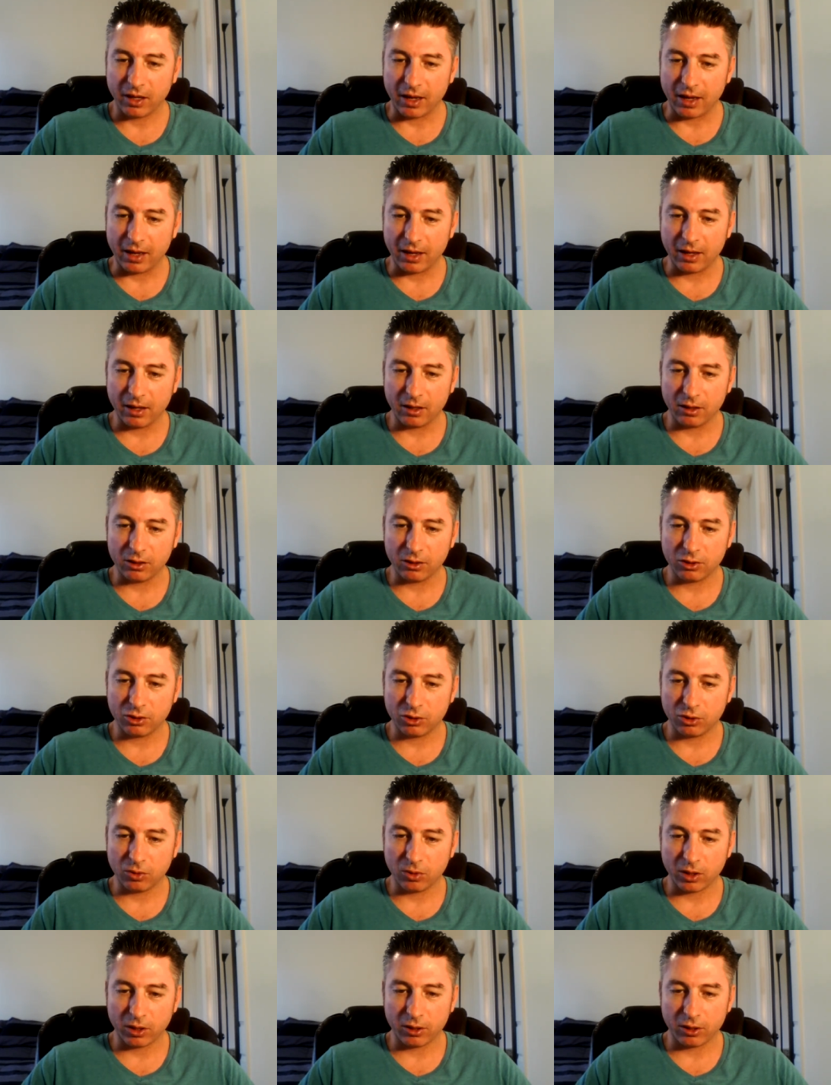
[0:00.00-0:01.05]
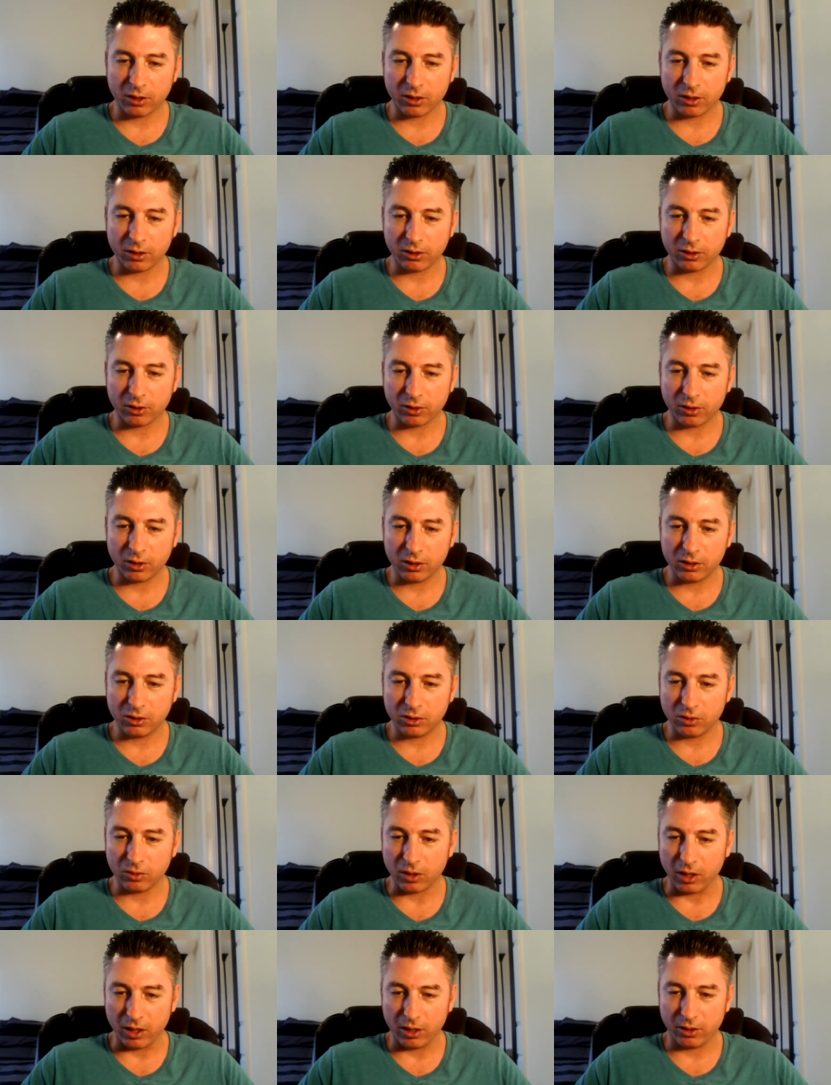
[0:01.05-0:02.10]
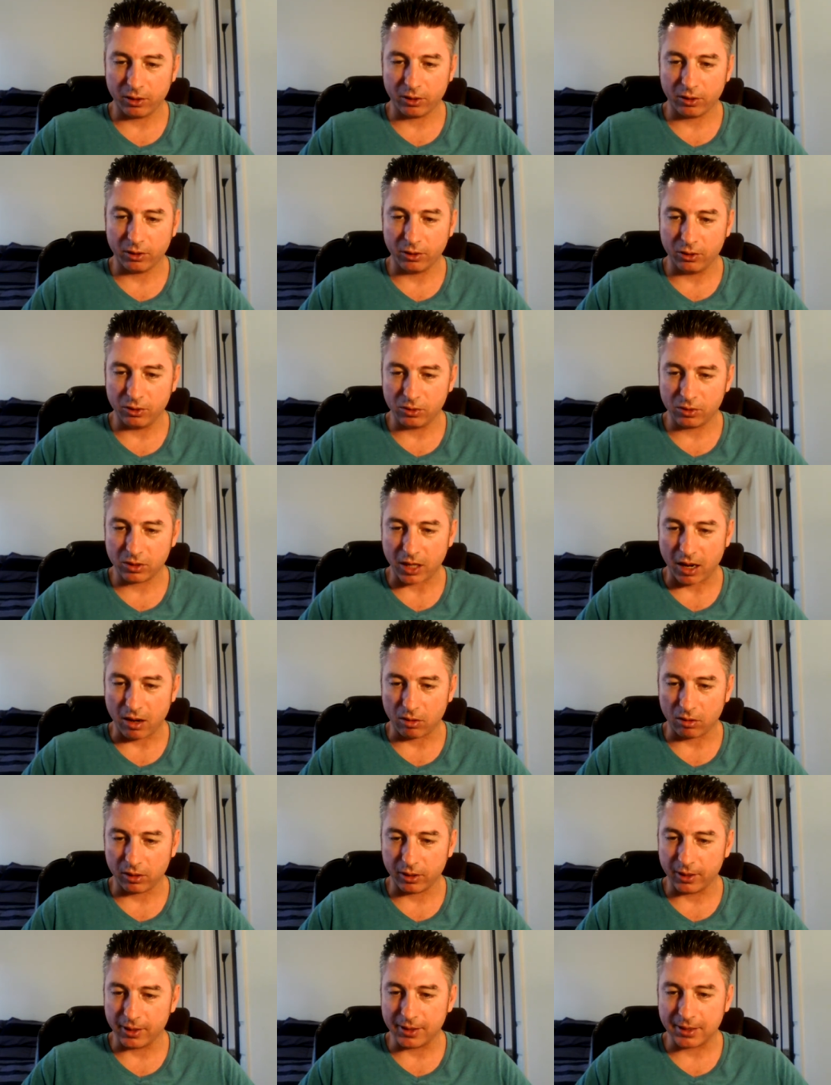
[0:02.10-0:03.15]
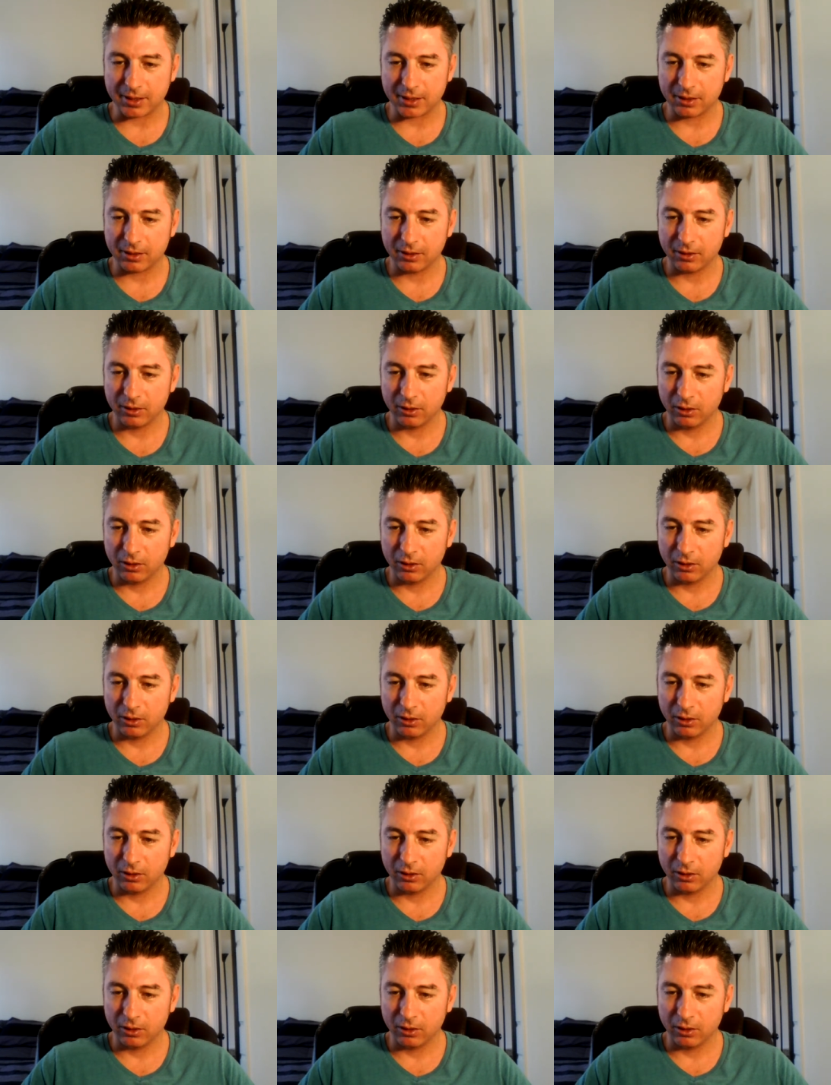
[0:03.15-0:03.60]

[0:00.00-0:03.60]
and 232 other news outlets